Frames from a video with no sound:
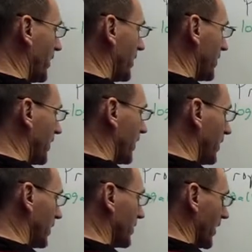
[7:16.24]
the
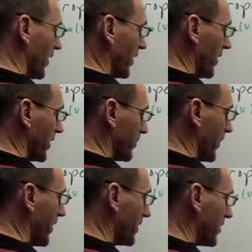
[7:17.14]
t is a to the s
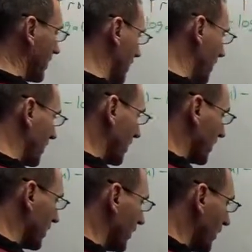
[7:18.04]
minus t.
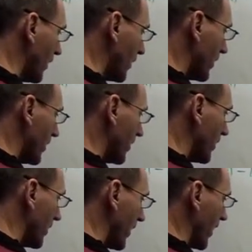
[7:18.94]

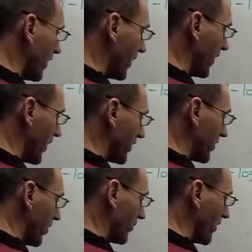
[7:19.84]
A to the
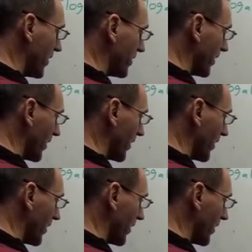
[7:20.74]
s all raised to